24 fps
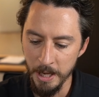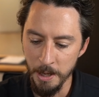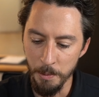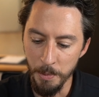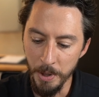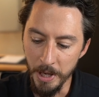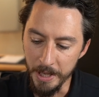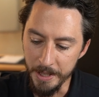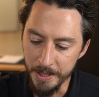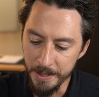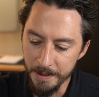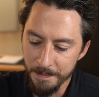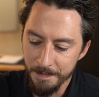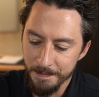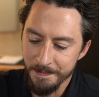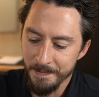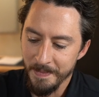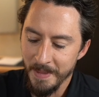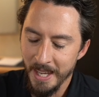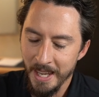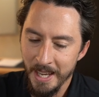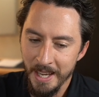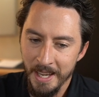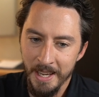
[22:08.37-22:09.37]
But
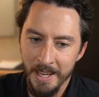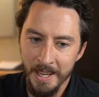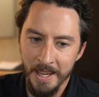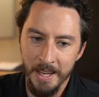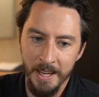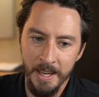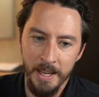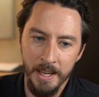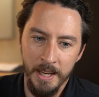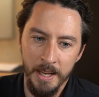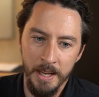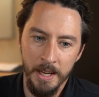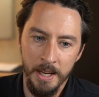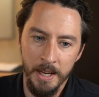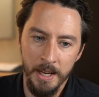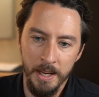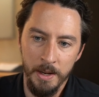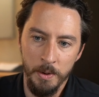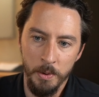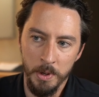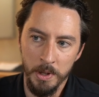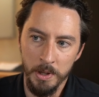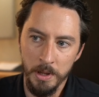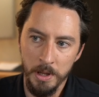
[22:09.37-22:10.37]

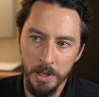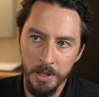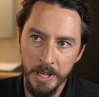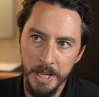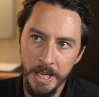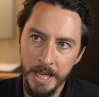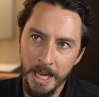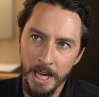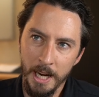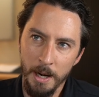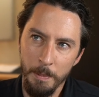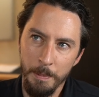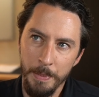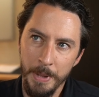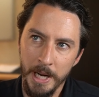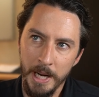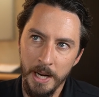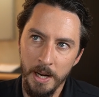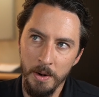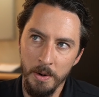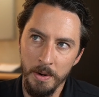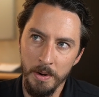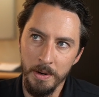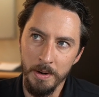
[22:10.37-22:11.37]
we're looking at
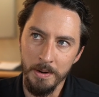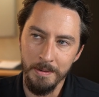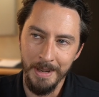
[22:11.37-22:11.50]
about